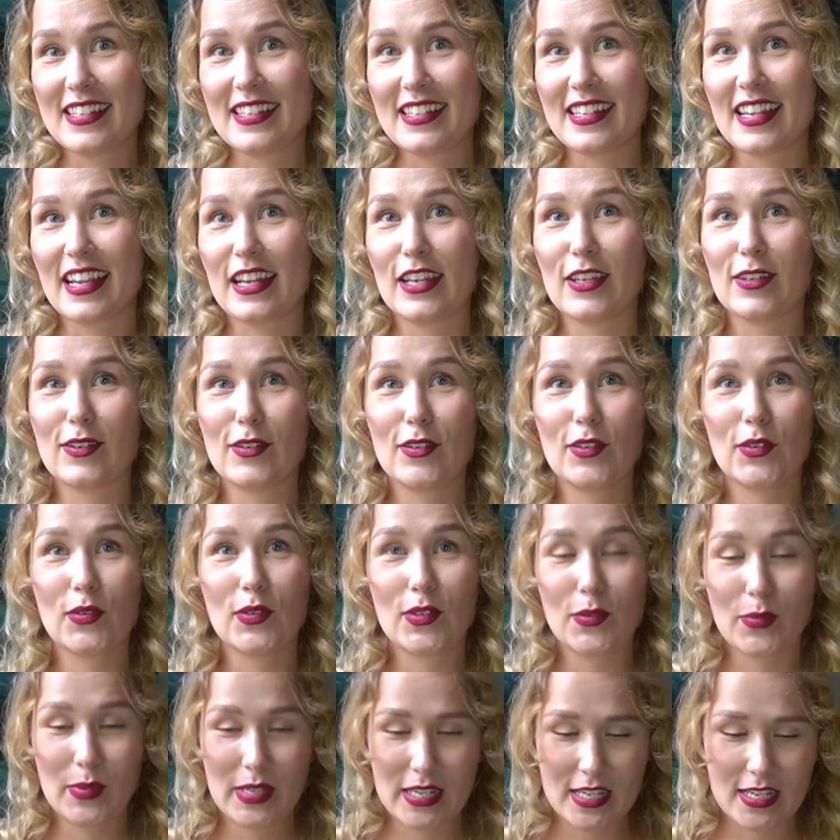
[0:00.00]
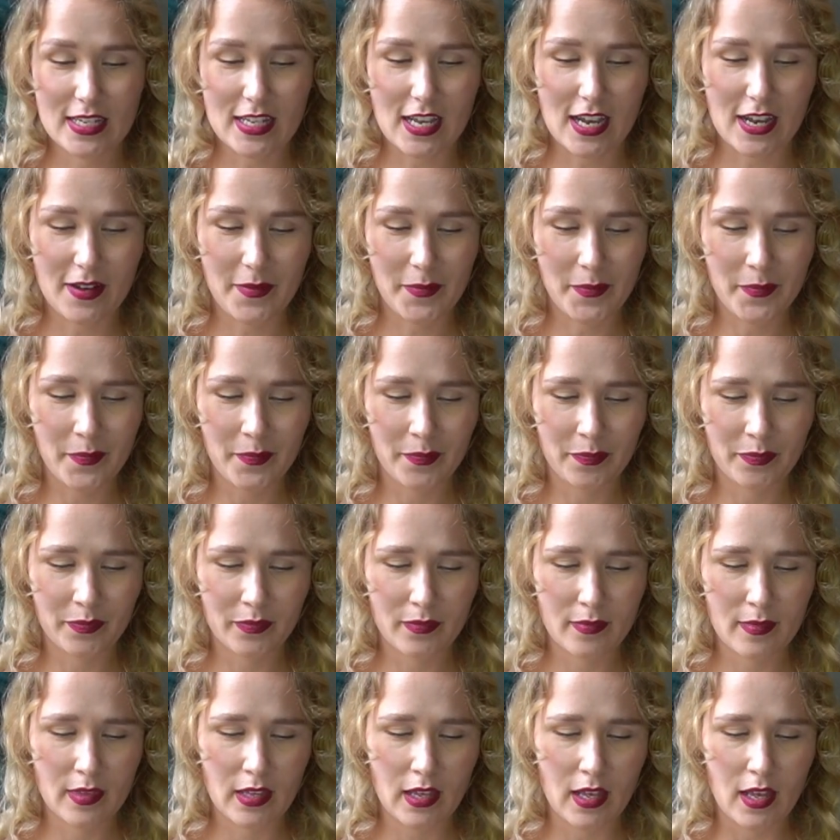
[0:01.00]
tell you who the winners are.
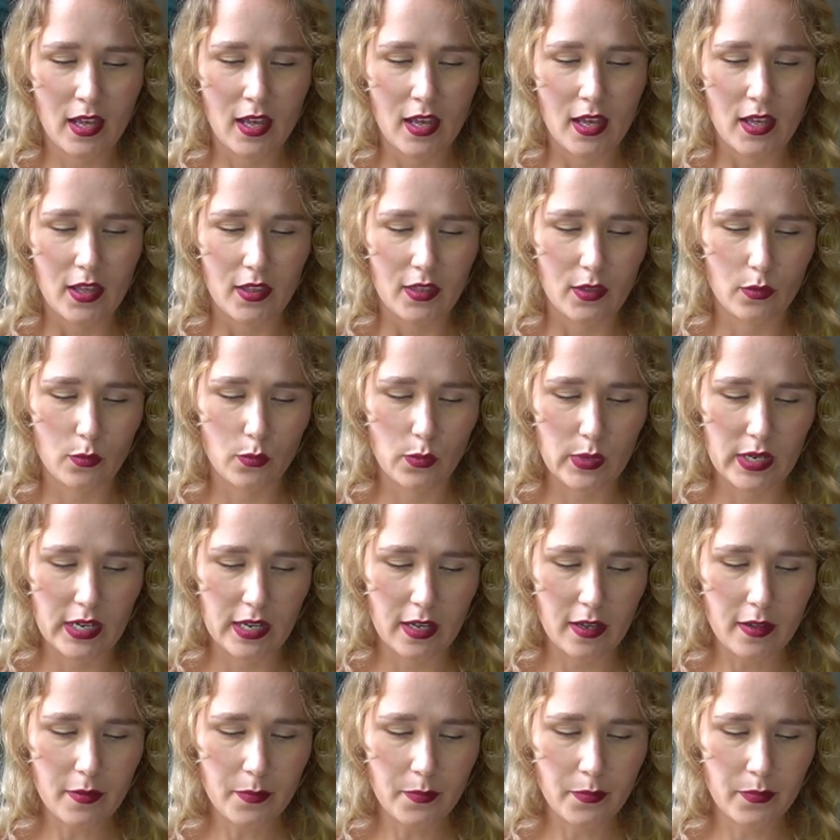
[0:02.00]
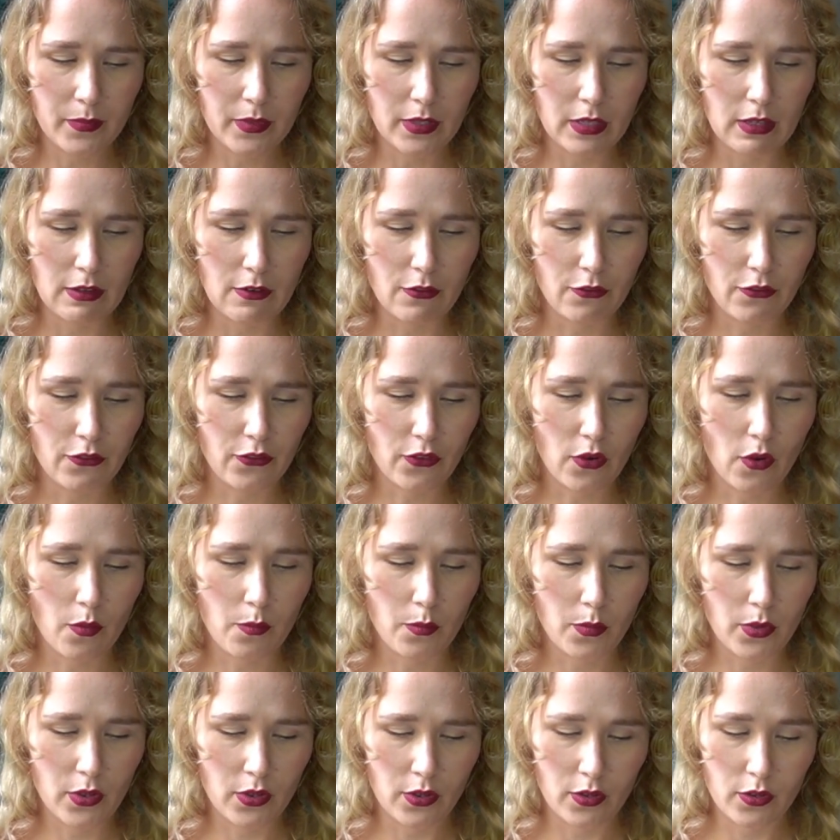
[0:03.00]
The winner
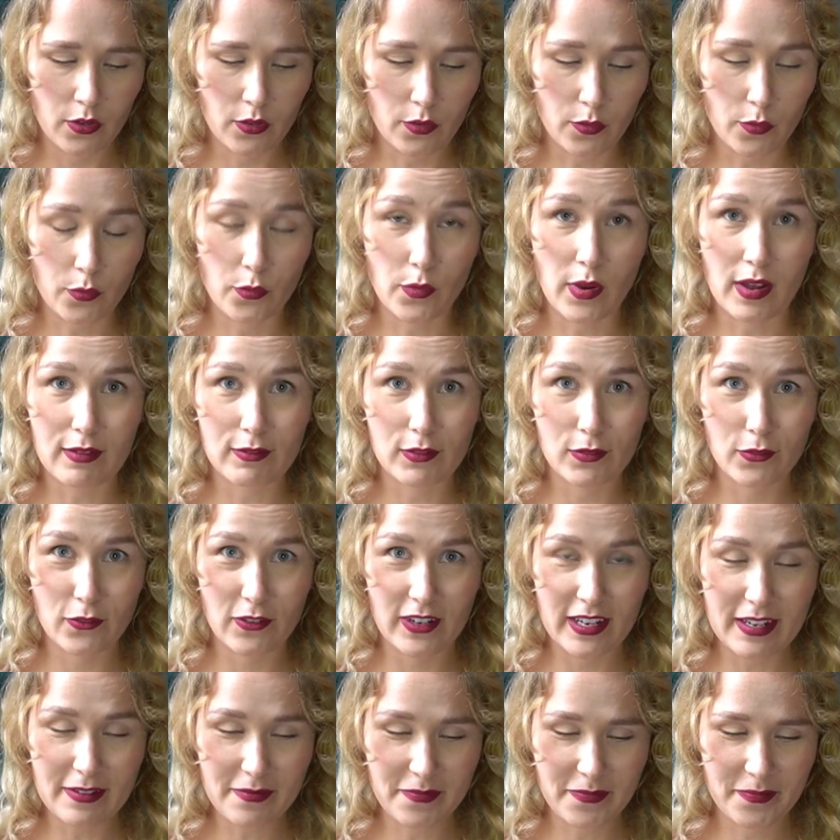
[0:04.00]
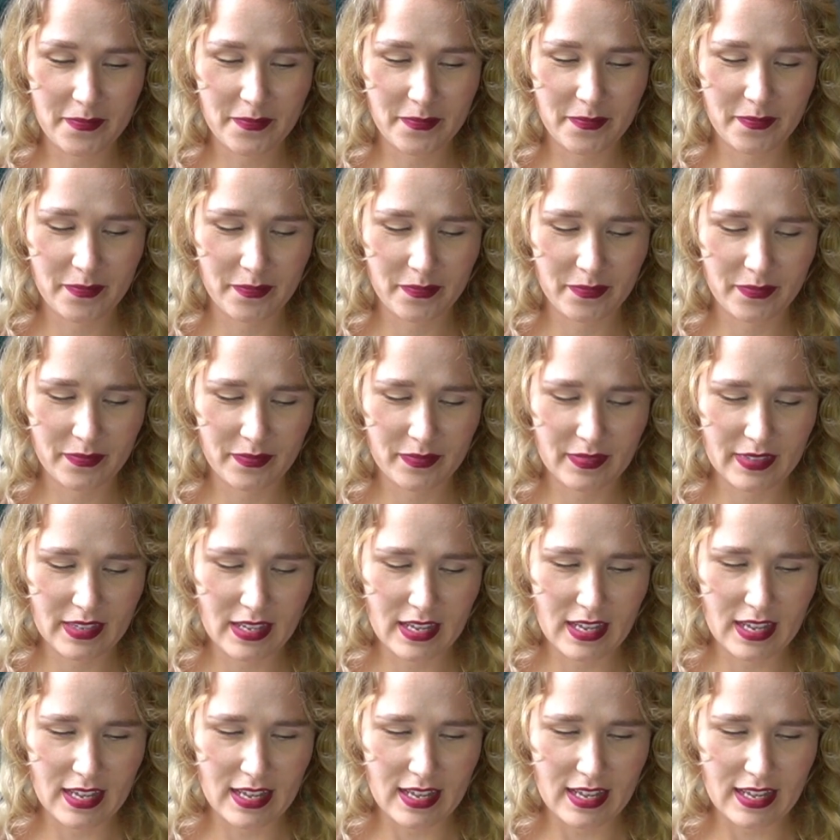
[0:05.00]
from Ravelry
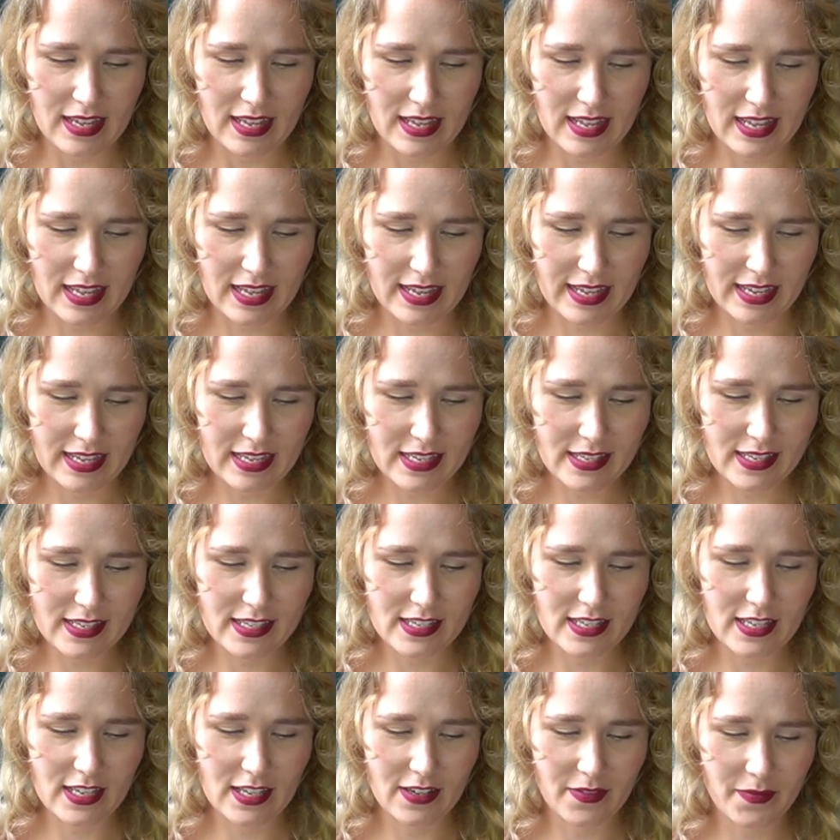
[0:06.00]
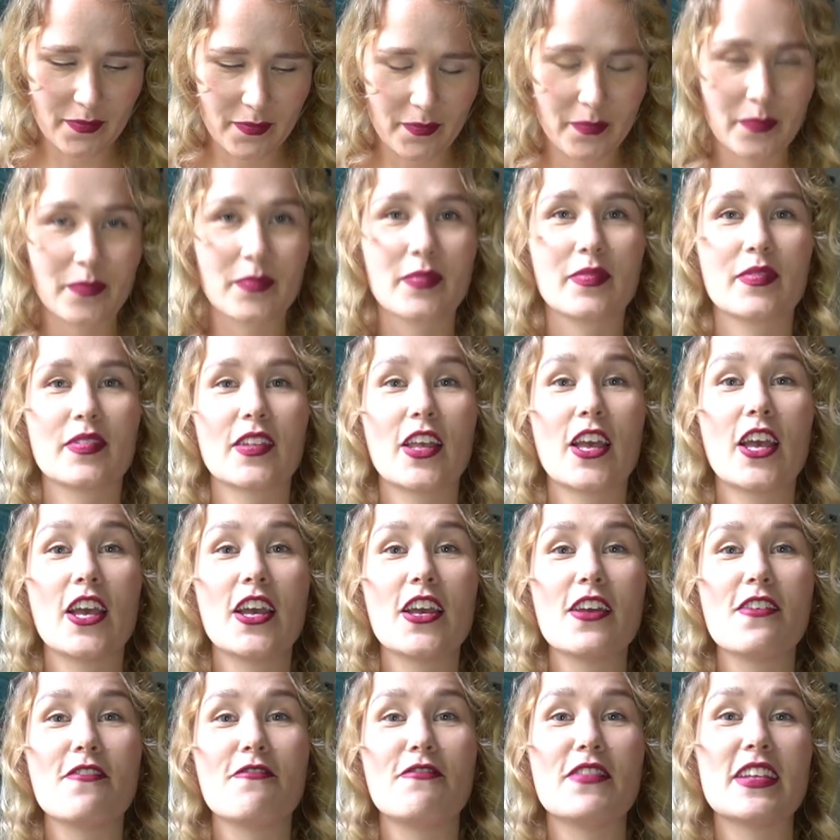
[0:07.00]
is
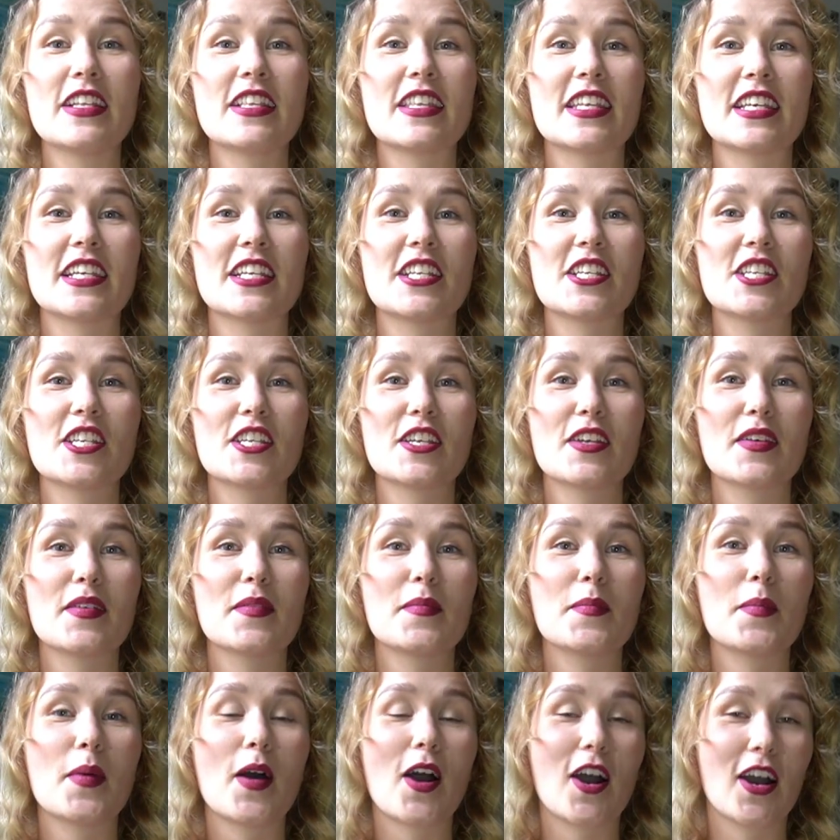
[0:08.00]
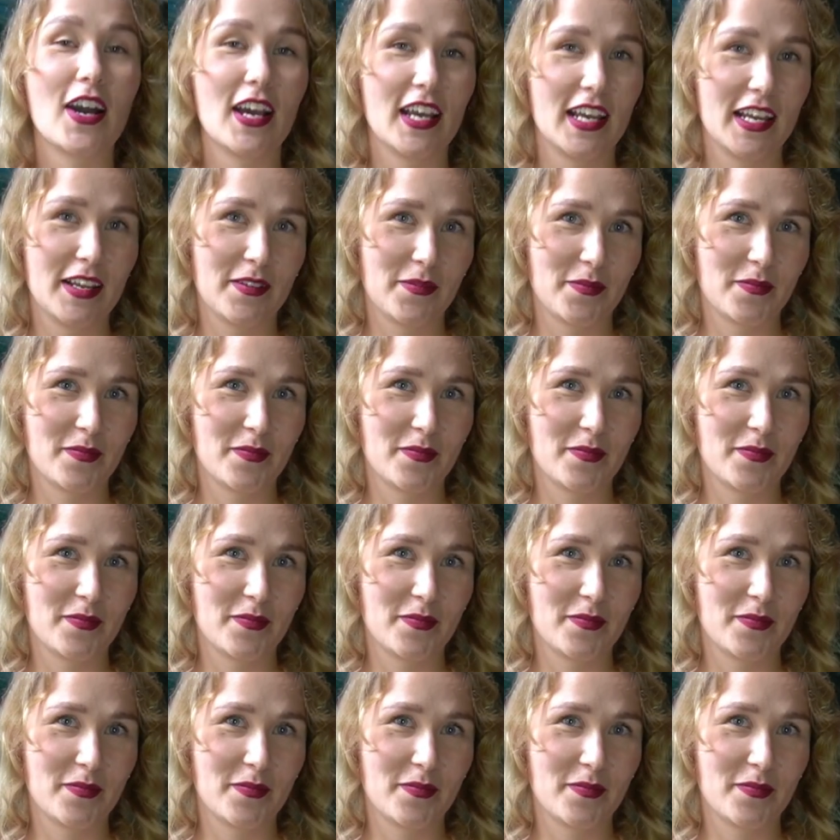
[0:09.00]
Vintage Pie.